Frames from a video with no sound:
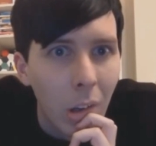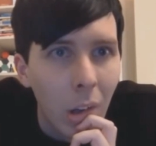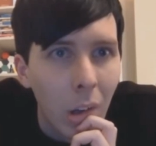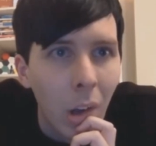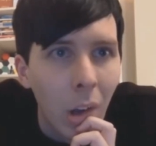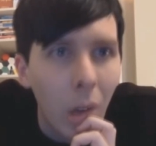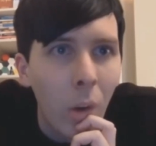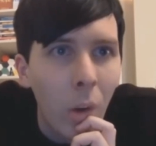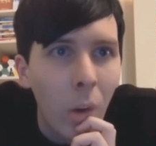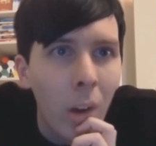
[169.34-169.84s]

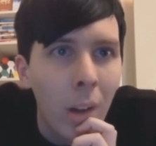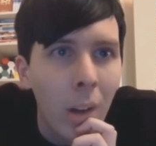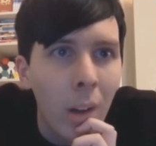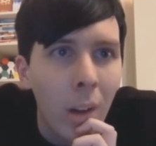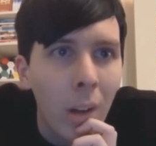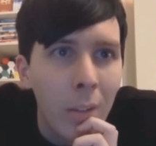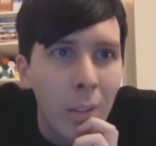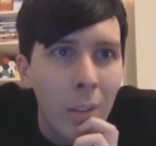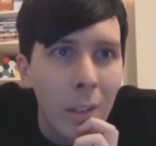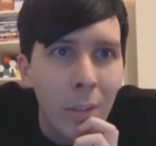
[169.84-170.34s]
What a
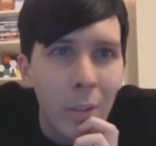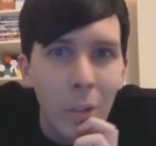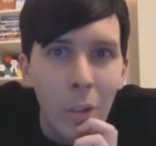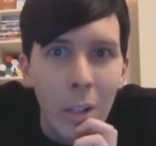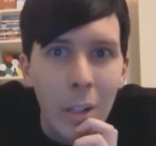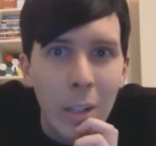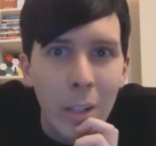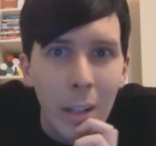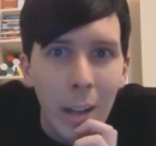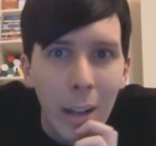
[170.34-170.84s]
lovely
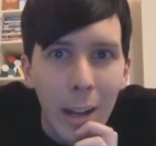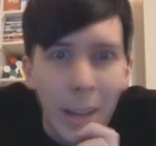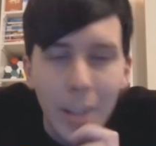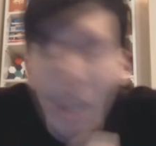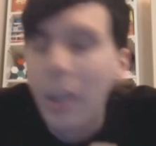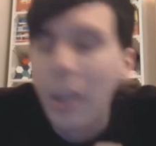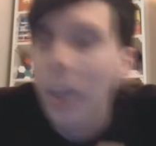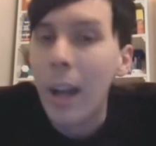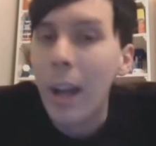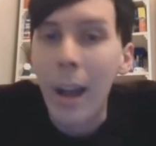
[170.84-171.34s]
voice he has.
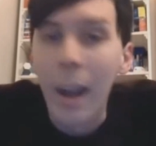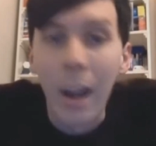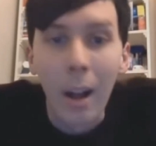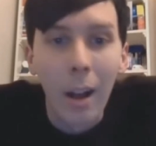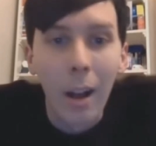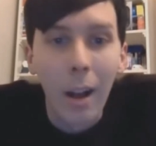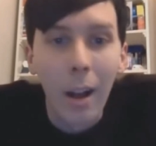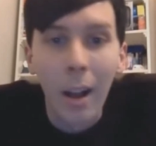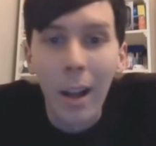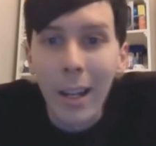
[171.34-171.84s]
Yeah,
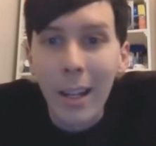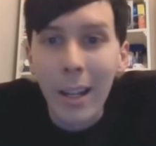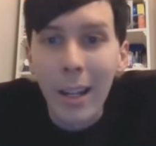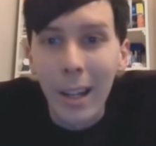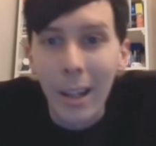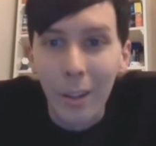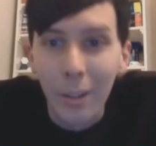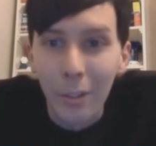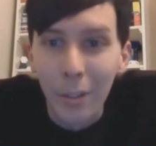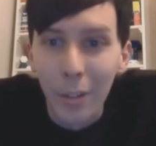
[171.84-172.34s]
I like
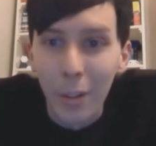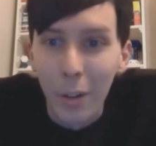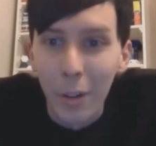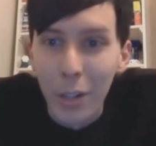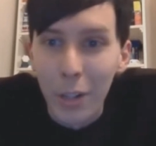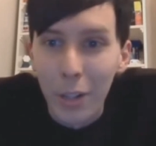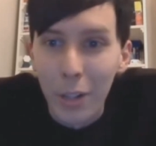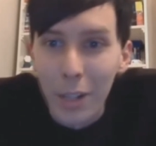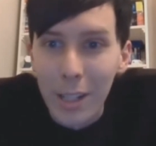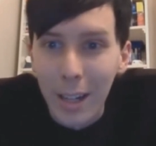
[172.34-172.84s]
it for those
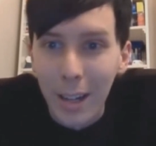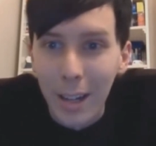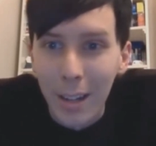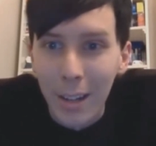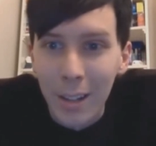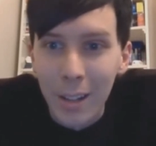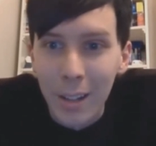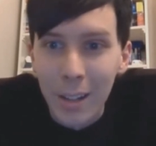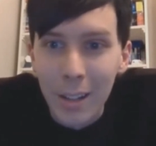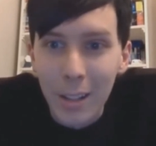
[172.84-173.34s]
3
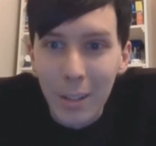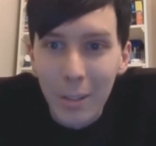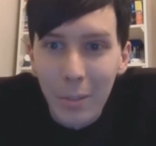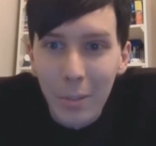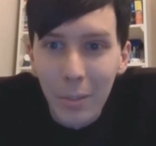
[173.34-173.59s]
seconds.